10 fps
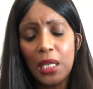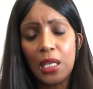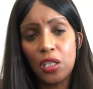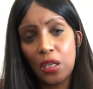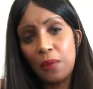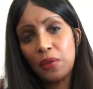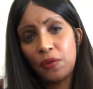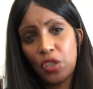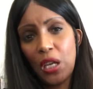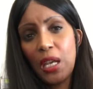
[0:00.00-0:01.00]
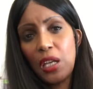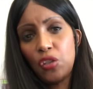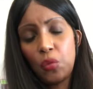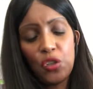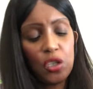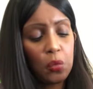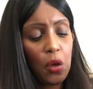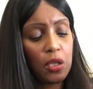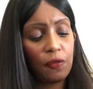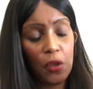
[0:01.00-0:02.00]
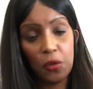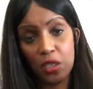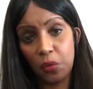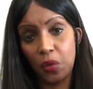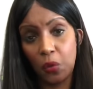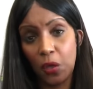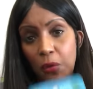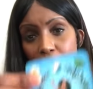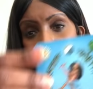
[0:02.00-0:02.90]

in terms of change, which is why the focus with the world